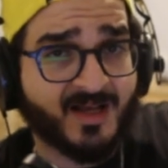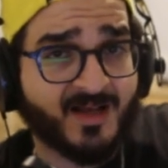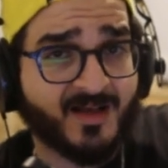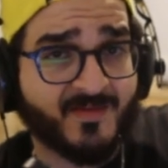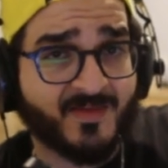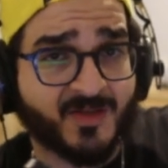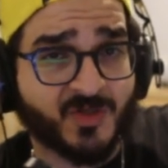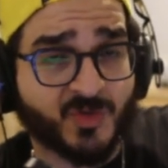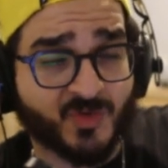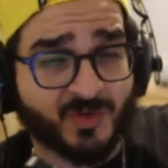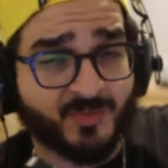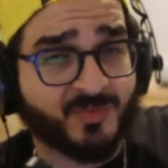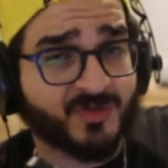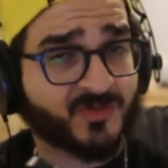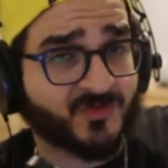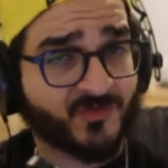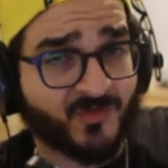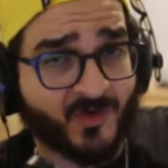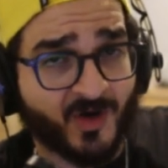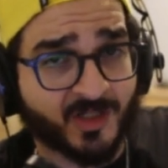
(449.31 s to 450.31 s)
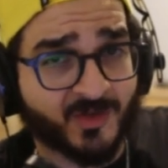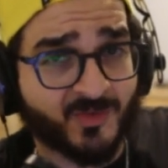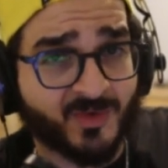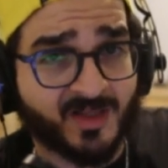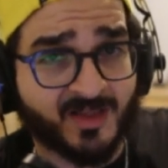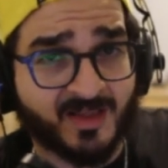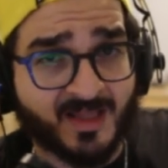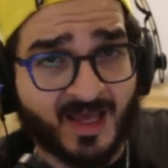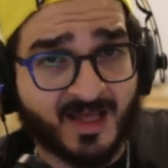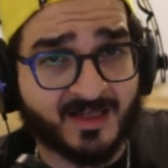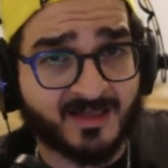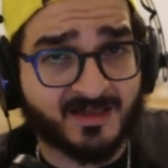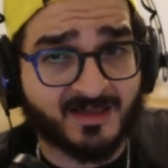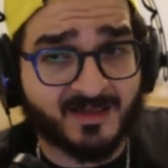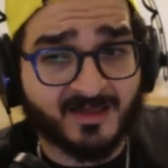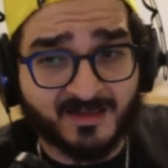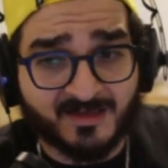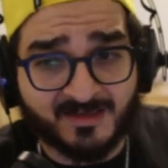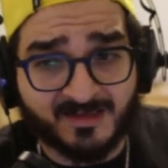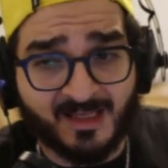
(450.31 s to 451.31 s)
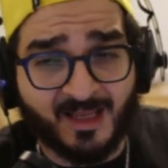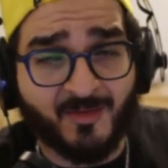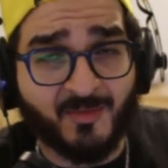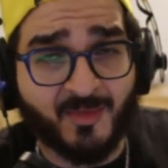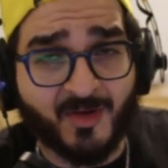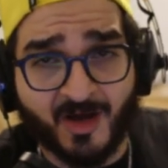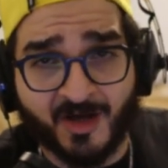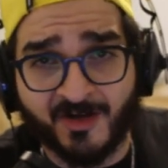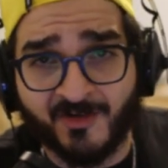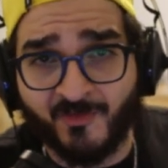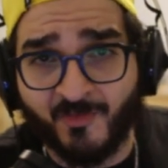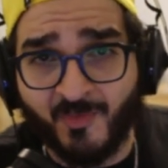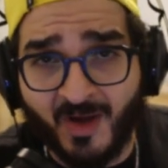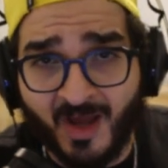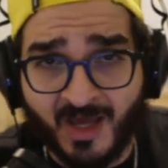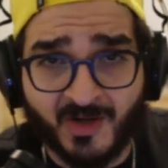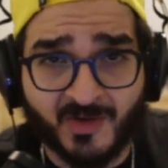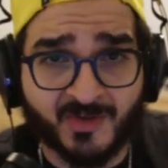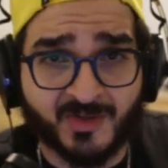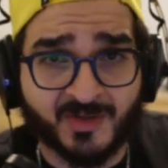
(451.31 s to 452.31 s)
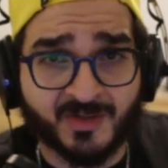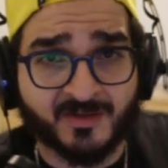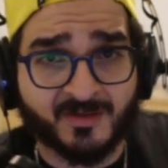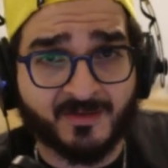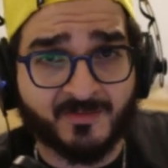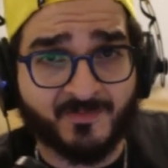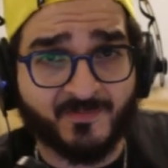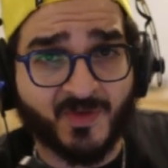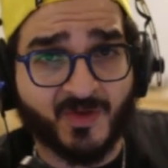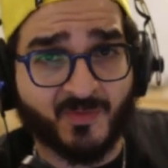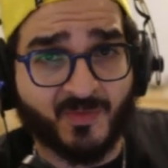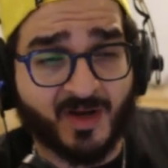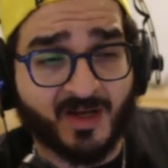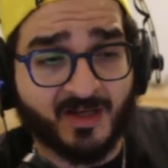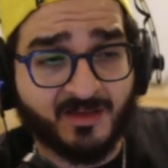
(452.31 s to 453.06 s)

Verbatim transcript: Drip is following that same kind of pattern, right?